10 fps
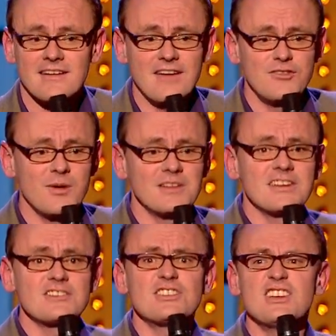Everyone
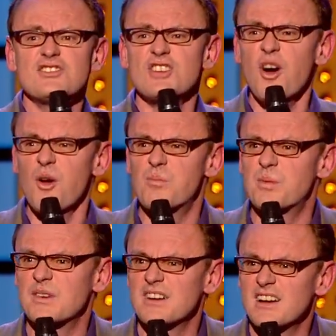does their job.
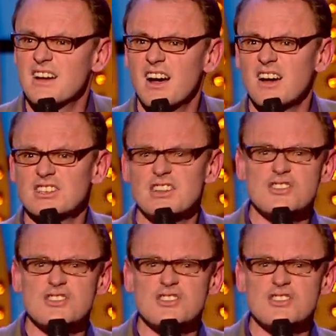I said, in